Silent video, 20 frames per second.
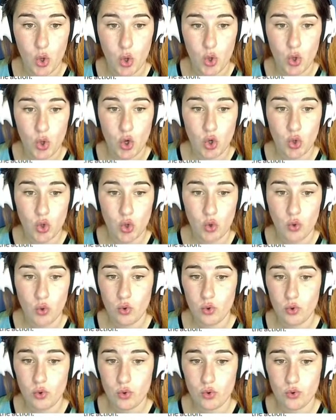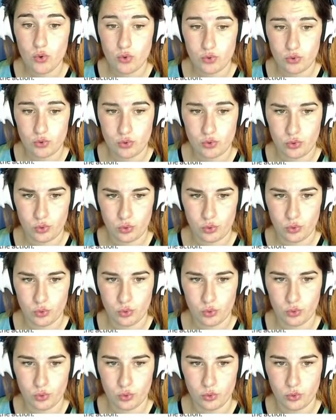Ooh,
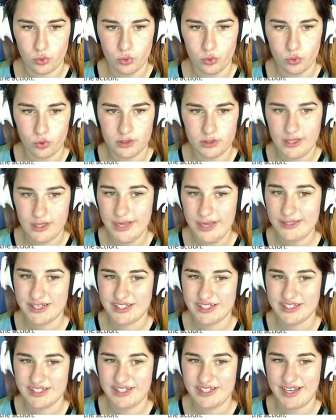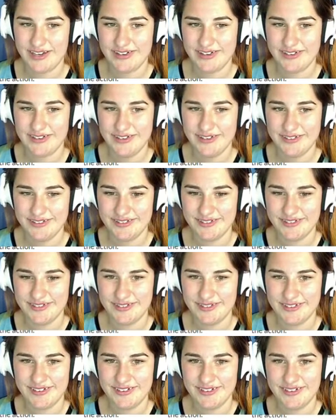that's actually kind of cool.
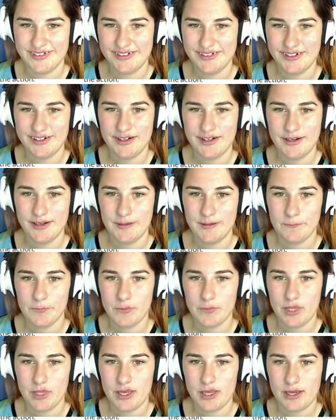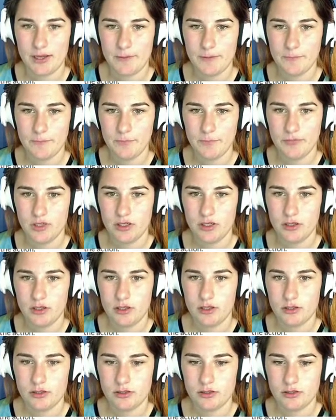Um,
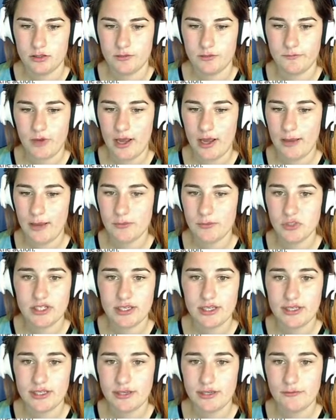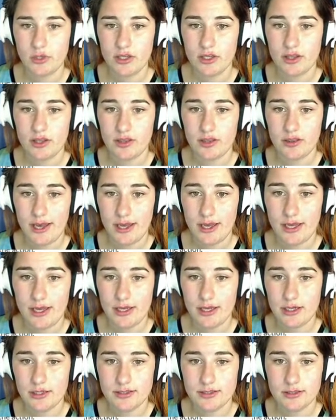I'm just going to leave all of
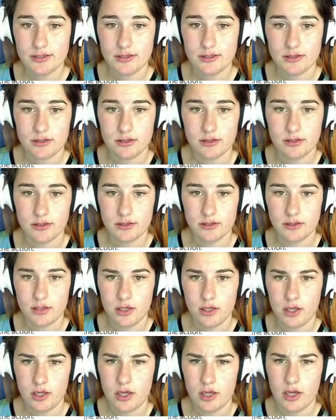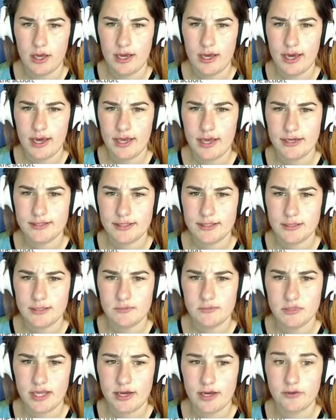that. Add a sim to edit
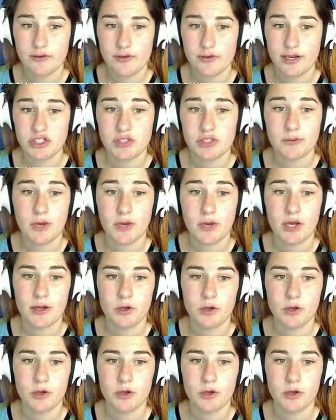relationship. Okay, cool.